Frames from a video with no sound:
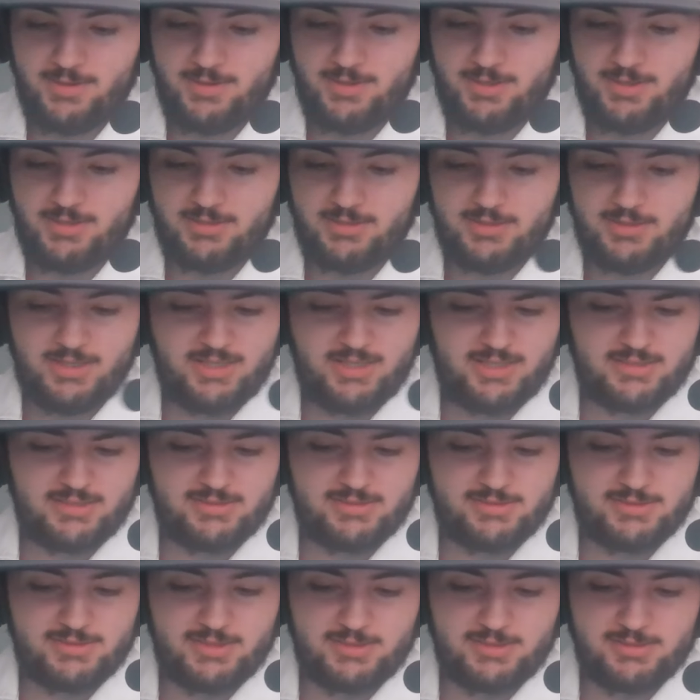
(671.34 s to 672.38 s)
And I
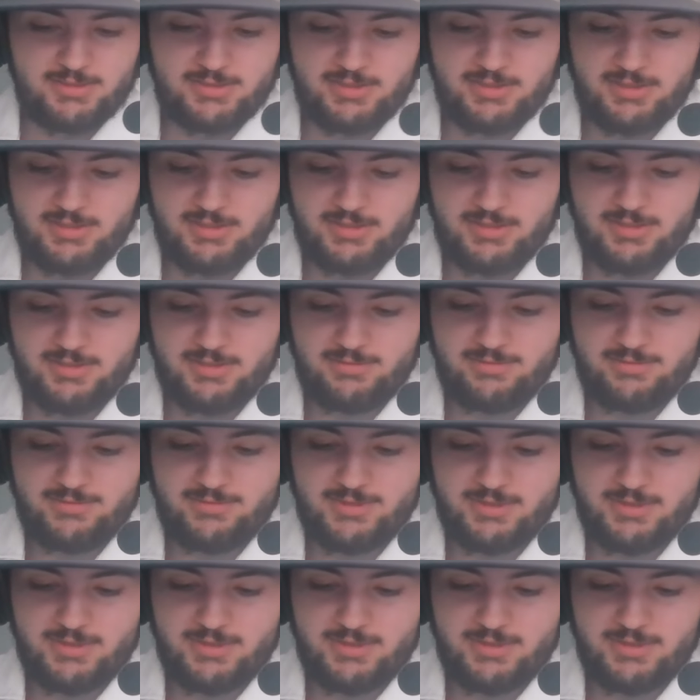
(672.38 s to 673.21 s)
guess let's see if